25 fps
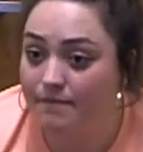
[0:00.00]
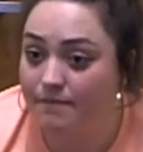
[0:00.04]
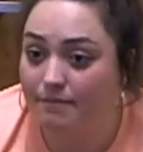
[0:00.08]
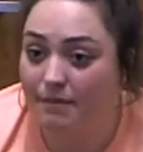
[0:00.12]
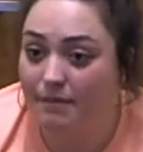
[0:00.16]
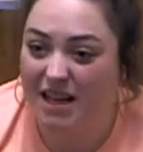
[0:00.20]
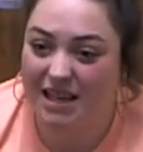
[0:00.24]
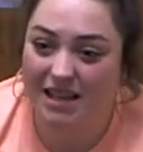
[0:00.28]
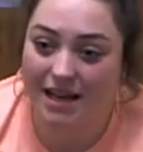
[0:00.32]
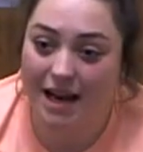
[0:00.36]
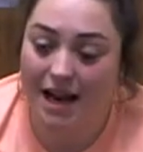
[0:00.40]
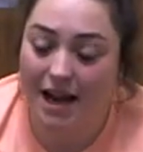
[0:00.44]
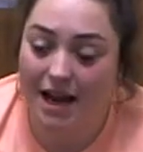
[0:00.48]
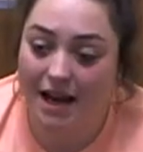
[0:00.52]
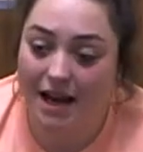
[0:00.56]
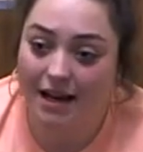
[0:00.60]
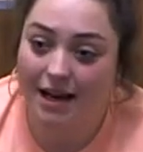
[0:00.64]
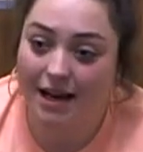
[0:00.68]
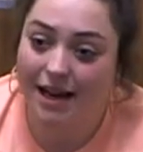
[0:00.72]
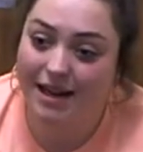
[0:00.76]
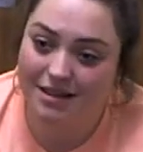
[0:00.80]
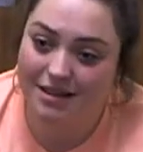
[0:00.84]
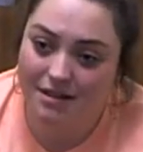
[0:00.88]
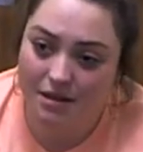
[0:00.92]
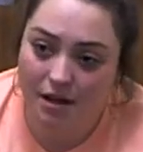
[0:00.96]
My dad,
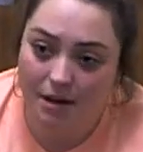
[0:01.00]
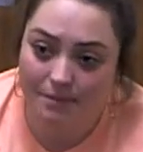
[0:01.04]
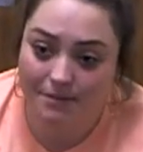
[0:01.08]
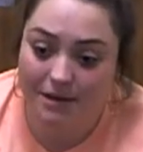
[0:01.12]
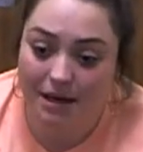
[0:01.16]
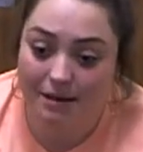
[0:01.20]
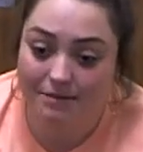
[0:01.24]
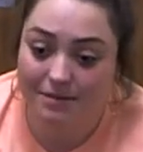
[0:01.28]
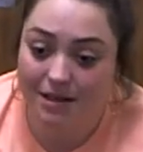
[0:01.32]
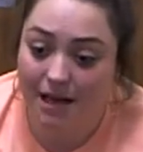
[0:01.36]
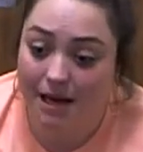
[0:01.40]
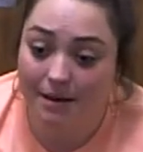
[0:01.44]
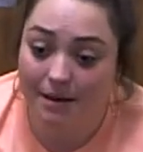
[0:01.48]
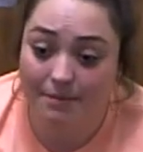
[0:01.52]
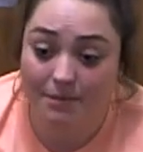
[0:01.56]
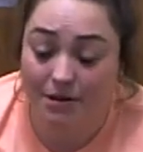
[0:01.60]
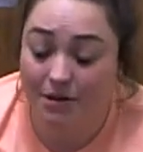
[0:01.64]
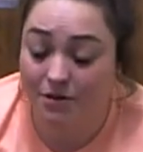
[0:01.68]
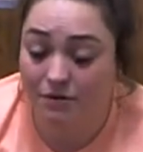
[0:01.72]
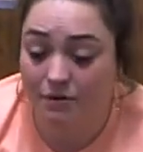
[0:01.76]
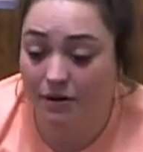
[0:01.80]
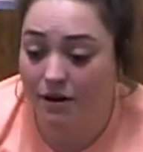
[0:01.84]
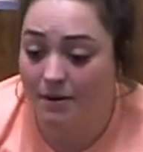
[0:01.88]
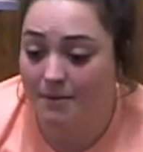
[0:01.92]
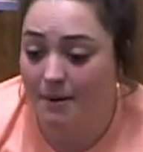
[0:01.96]
he sometimes can, but
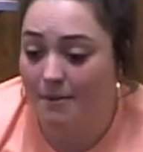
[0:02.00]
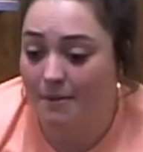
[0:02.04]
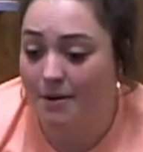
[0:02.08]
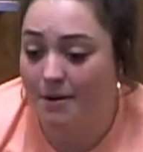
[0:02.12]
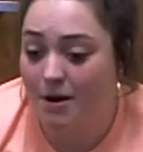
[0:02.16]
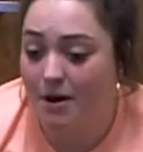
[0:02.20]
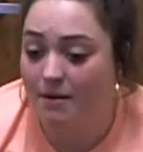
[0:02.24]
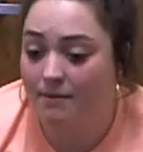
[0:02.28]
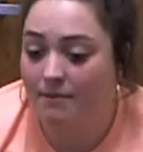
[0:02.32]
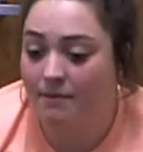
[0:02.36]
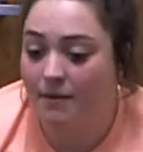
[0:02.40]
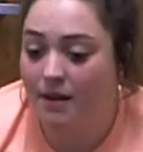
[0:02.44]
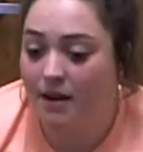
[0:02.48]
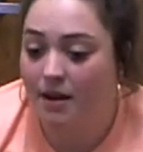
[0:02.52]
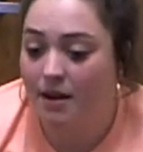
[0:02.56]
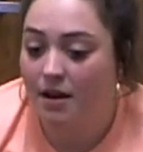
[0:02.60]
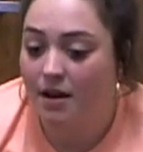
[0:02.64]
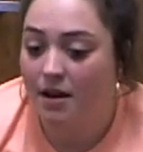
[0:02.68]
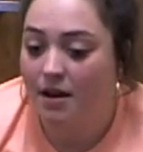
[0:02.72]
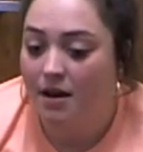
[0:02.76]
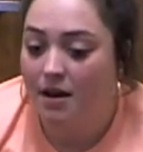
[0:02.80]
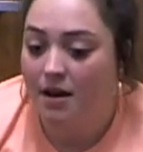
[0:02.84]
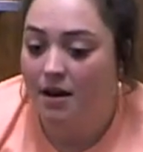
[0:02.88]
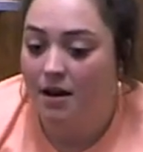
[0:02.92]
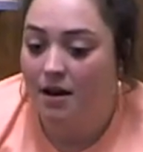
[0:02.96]
it's really my
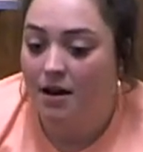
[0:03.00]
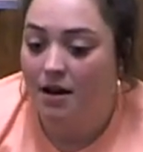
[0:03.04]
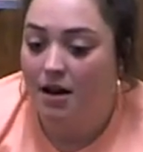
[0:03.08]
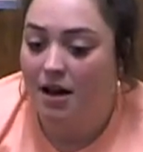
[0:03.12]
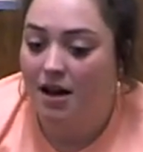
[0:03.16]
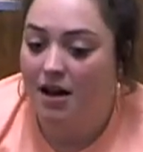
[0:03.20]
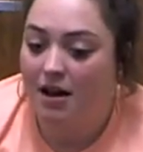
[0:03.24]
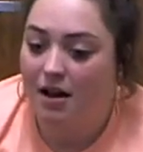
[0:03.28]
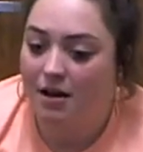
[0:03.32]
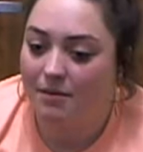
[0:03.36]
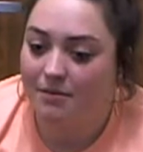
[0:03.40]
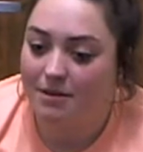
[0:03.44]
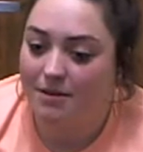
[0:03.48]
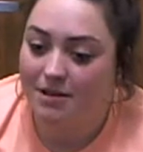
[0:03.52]
mom.